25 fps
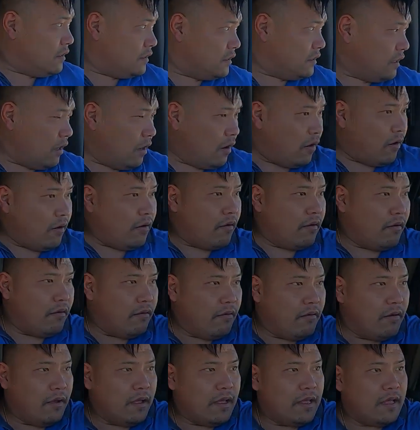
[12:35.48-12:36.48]

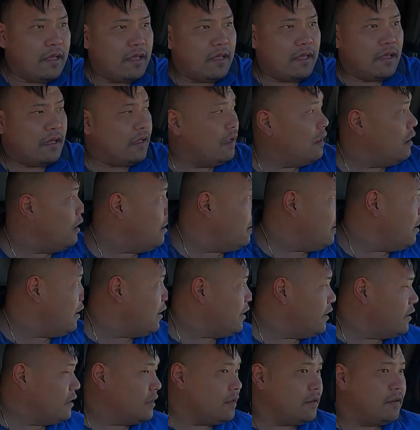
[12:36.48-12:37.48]
So
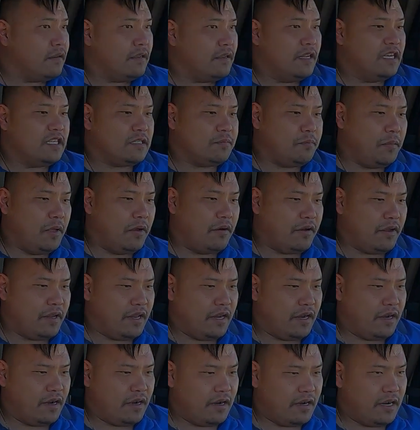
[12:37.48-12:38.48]
on this mill
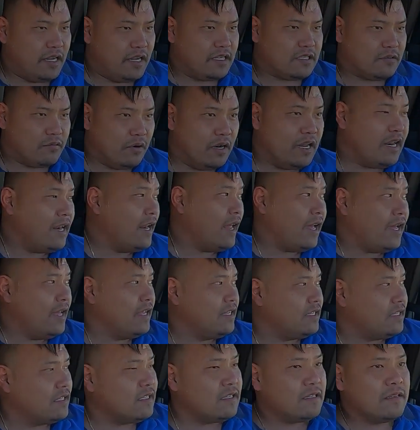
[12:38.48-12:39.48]
here, it's really
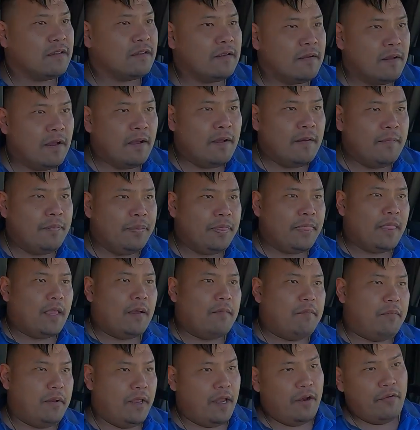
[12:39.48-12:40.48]
nice.
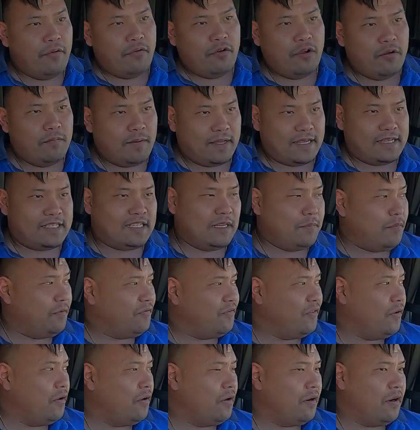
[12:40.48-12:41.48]
Playroom, like I said
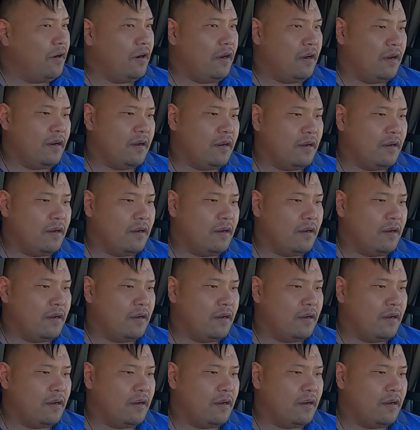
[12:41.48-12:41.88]
before.